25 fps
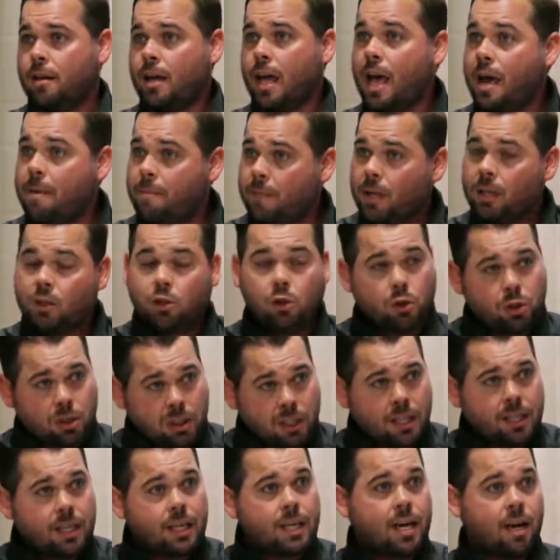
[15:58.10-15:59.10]
And do you
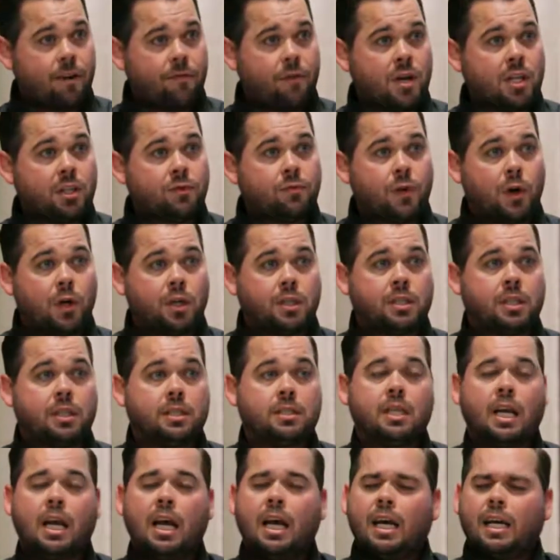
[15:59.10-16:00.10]
see the difference
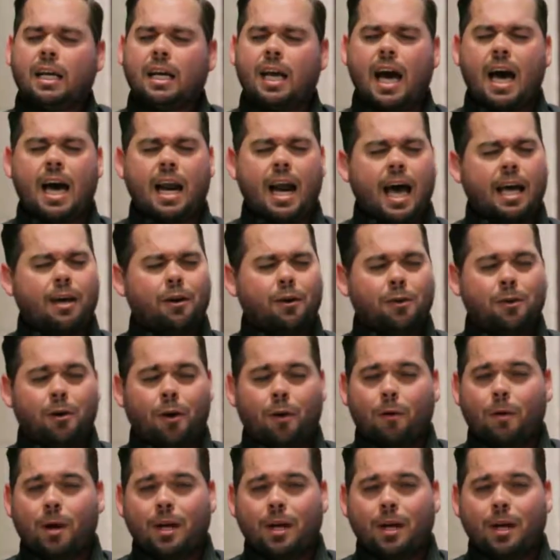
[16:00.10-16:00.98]
versus, God, I don't know